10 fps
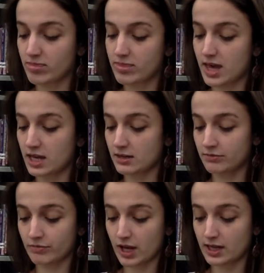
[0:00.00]
Then
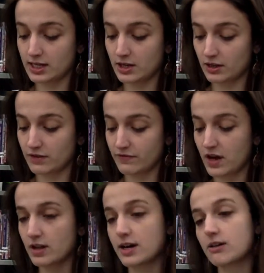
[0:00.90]
I'd nearly
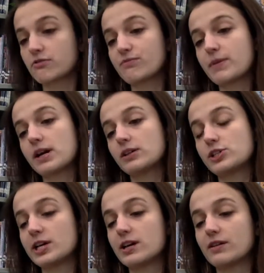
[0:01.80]
fall out of my
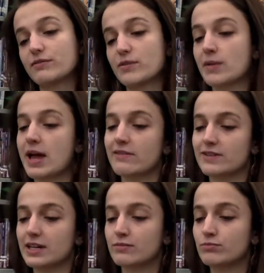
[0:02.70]
chair from
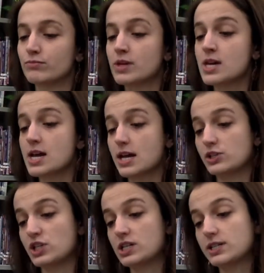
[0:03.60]
laughing, and
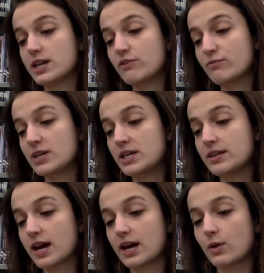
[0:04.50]
she'd give me
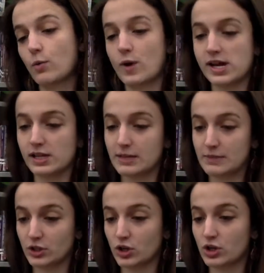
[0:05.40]
that
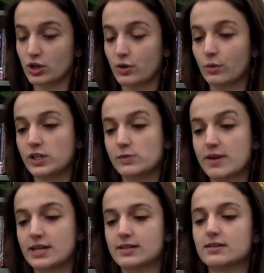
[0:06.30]
white-lipped look which
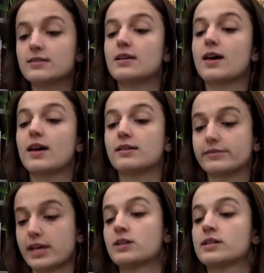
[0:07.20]
meant,
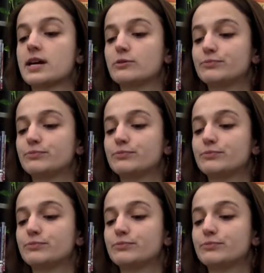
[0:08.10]
"Settle down."